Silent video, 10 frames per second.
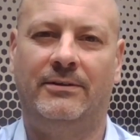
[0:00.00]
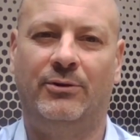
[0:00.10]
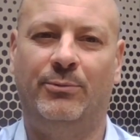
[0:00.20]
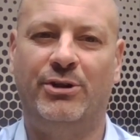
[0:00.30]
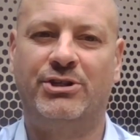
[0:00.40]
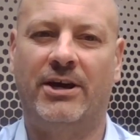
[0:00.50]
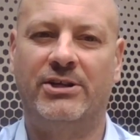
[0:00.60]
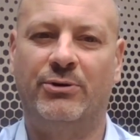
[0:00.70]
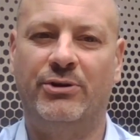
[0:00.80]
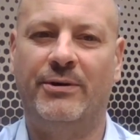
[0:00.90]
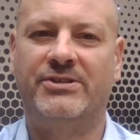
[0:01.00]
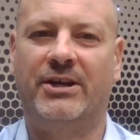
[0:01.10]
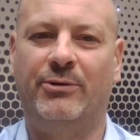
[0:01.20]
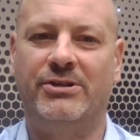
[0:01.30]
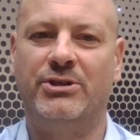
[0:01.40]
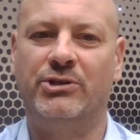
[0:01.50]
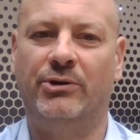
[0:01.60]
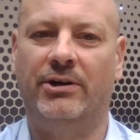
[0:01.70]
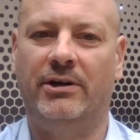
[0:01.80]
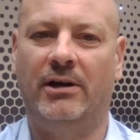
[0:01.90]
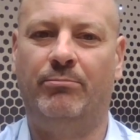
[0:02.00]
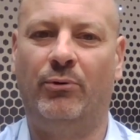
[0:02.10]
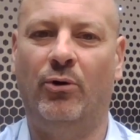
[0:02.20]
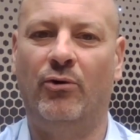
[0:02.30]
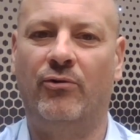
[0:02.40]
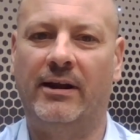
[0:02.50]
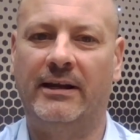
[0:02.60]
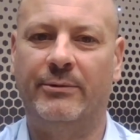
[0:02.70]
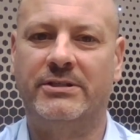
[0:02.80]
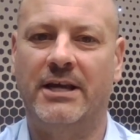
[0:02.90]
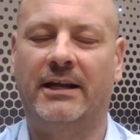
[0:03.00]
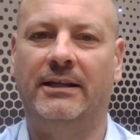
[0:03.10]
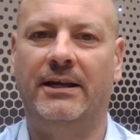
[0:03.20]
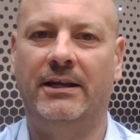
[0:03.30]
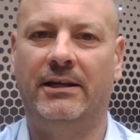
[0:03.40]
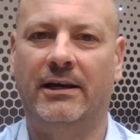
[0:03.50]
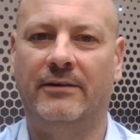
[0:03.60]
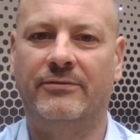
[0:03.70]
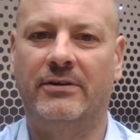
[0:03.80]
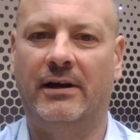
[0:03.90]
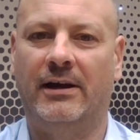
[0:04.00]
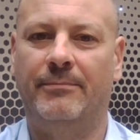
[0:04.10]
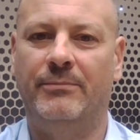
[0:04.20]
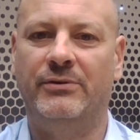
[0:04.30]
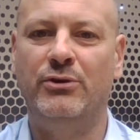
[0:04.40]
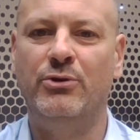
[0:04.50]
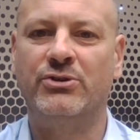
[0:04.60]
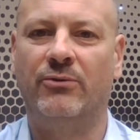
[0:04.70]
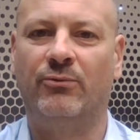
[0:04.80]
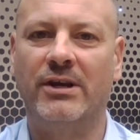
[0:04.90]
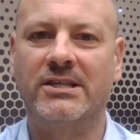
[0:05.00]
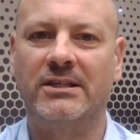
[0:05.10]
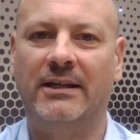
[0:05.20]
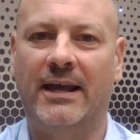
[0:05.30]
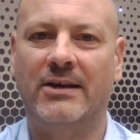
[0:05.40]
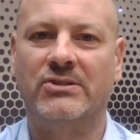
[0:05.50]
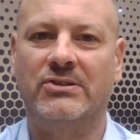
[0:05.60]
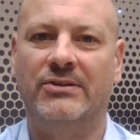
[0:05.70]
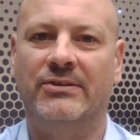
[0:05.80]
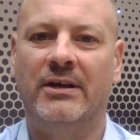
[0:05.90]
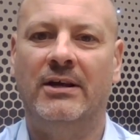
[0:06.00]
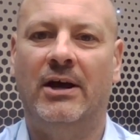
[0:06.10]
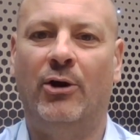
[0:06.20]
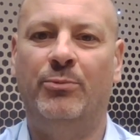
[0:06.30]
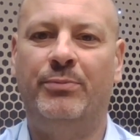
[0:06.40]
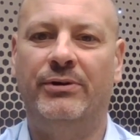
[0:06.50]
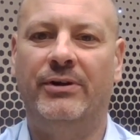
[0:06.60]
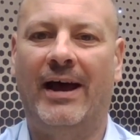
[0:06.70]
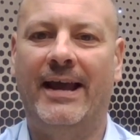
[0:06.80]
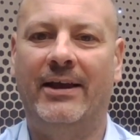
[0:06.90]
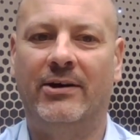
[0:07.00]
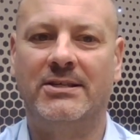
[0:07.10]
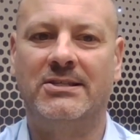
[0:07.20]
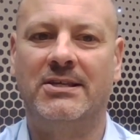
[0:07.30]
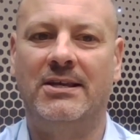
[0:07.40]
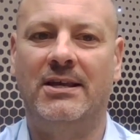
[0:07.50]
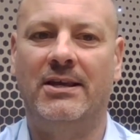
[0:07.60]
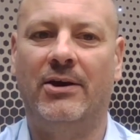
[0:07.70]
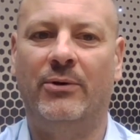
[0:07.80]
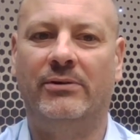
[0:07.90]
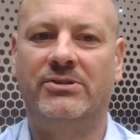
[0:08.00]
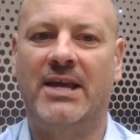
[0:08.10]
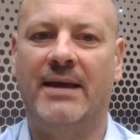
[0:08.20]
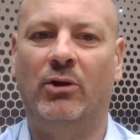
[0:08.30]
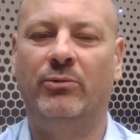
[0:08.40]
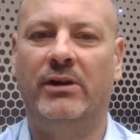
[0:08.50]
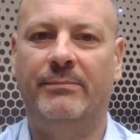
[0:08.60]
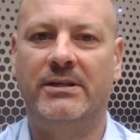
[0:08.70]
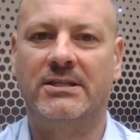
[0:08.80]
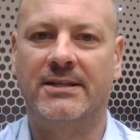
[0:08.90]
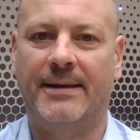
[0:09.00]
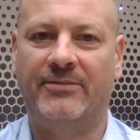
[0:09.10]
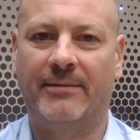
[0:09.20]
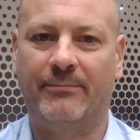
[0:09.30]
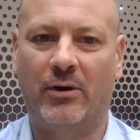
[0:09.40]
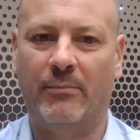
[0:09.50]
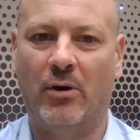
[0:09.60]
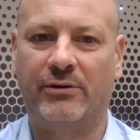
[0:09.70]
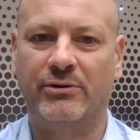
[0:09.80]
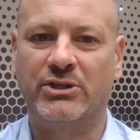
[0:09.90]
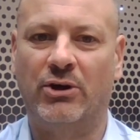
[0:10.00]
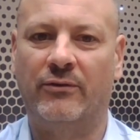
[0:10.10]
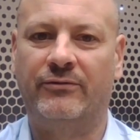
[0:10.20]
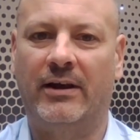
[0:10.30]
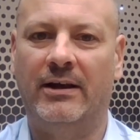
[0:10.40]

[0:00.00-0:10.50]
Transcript: Good morning, traders. Well, US equities enjoyed a broad rally with tech leading after news that recently ousted OpenAI CEO Sam Altman had been snapped up by Microsoft.